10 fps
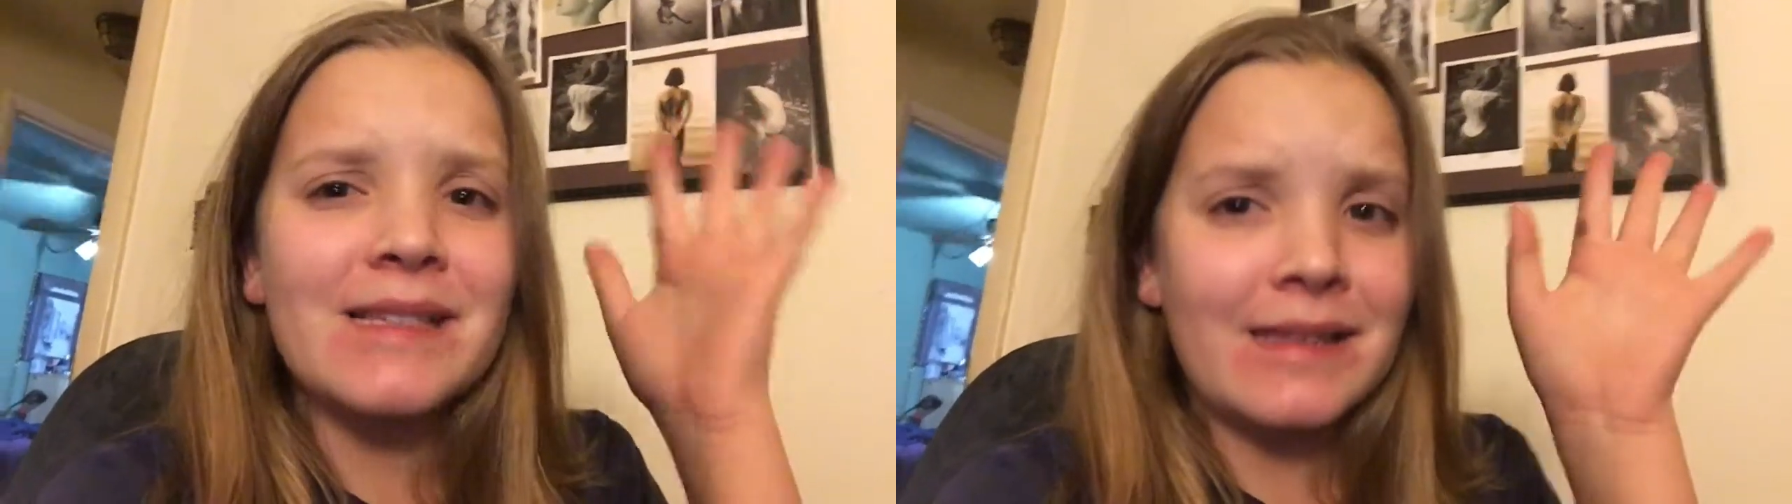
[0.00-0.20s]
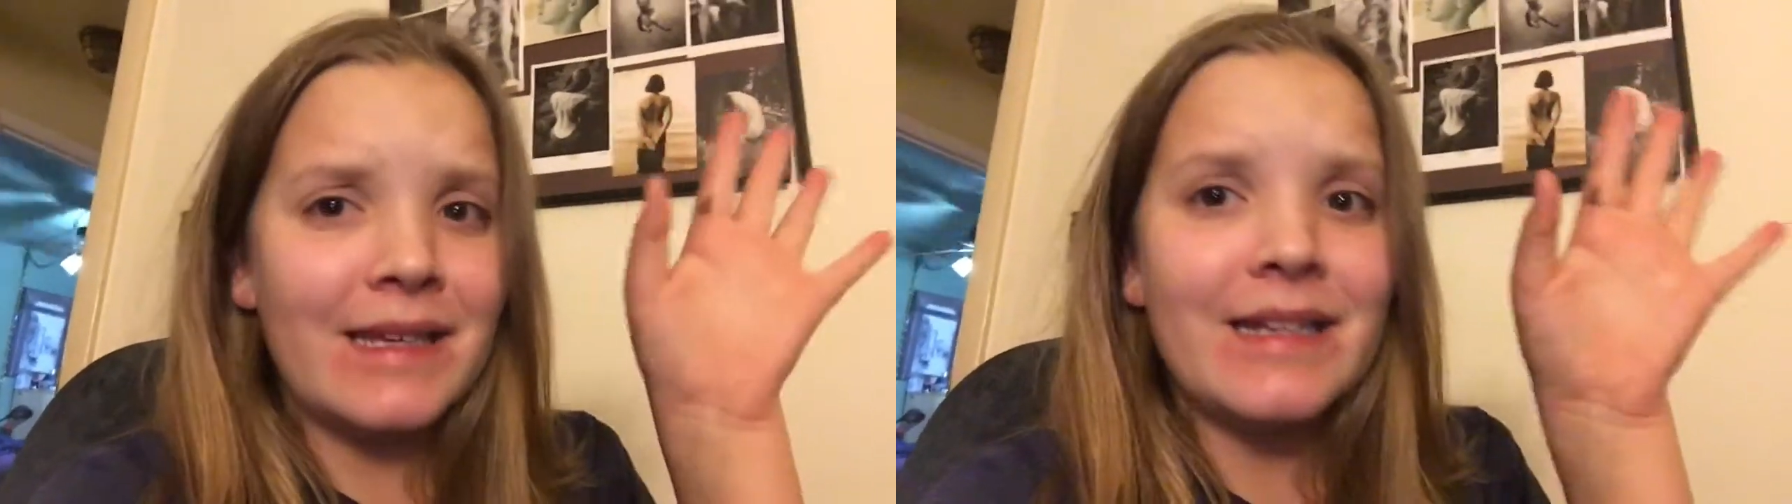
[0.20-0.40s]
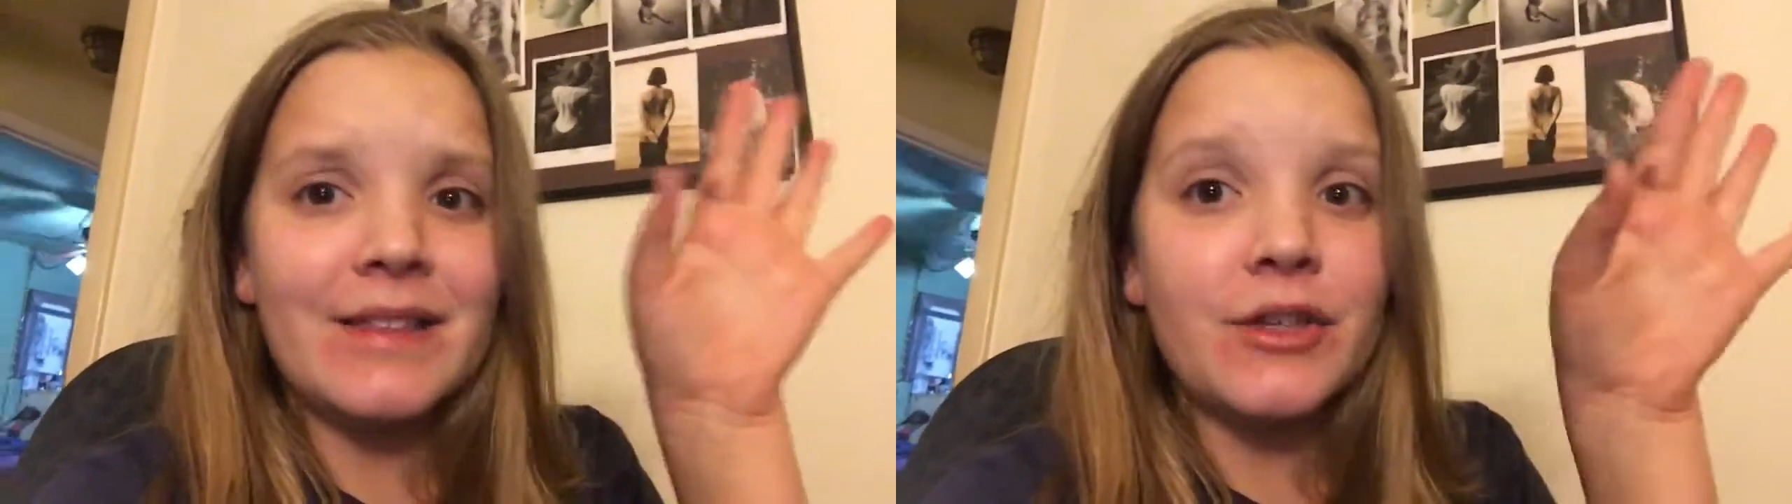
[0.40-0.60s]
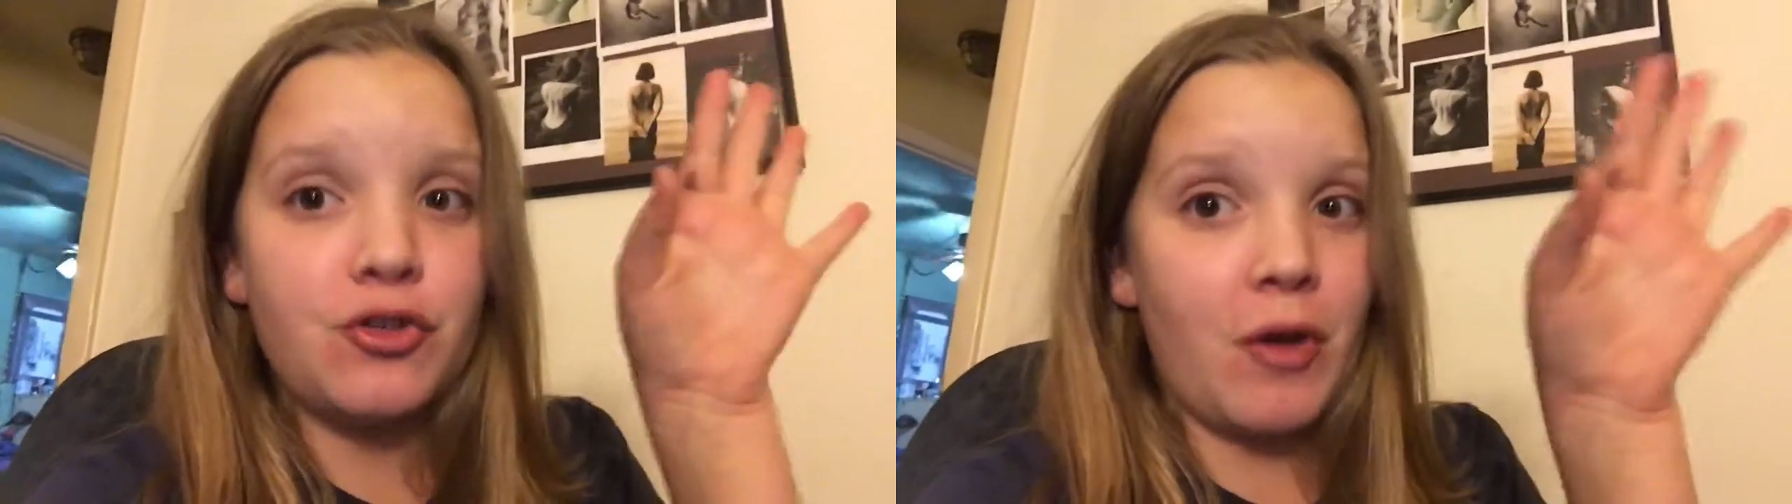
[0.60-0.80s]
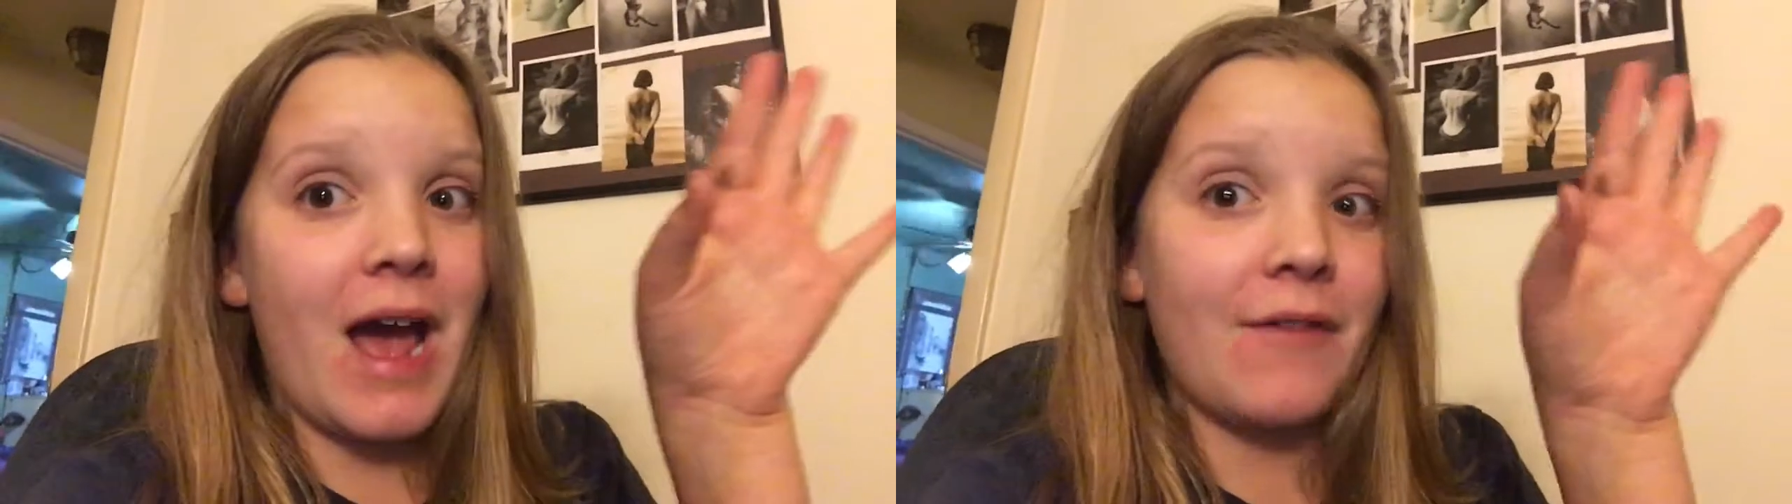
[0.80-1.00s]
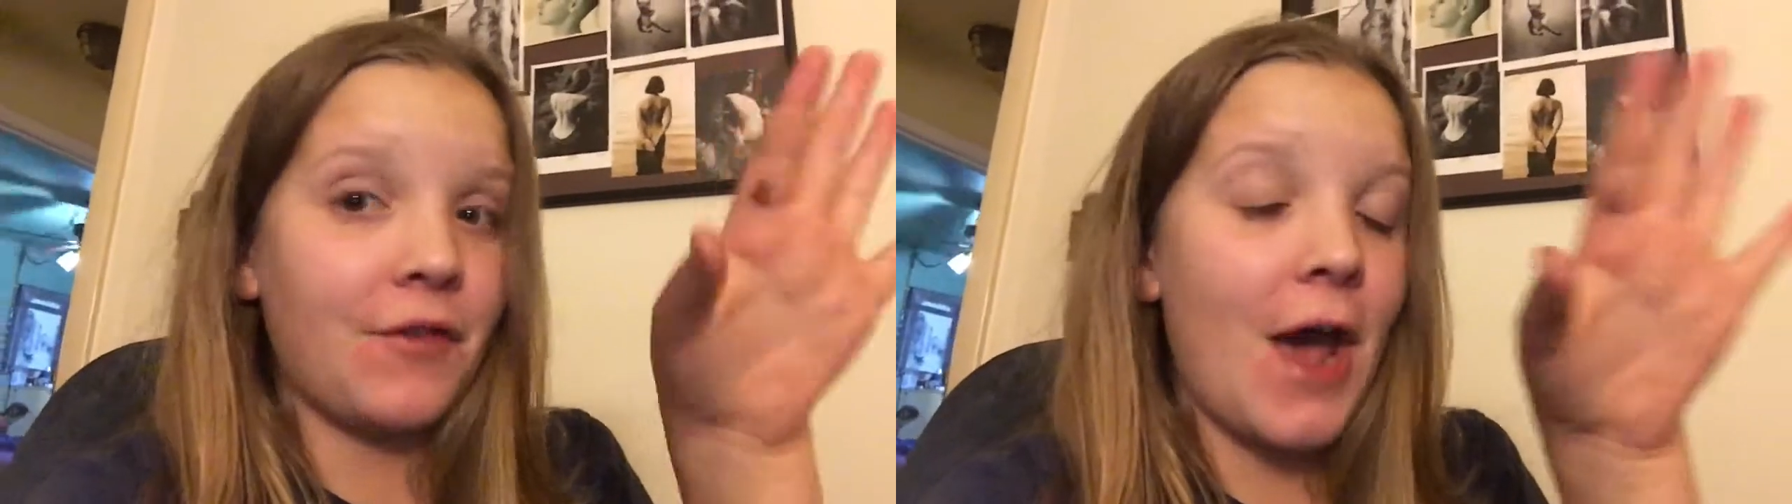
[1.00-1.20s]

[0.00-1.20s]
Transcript: deleted the draft.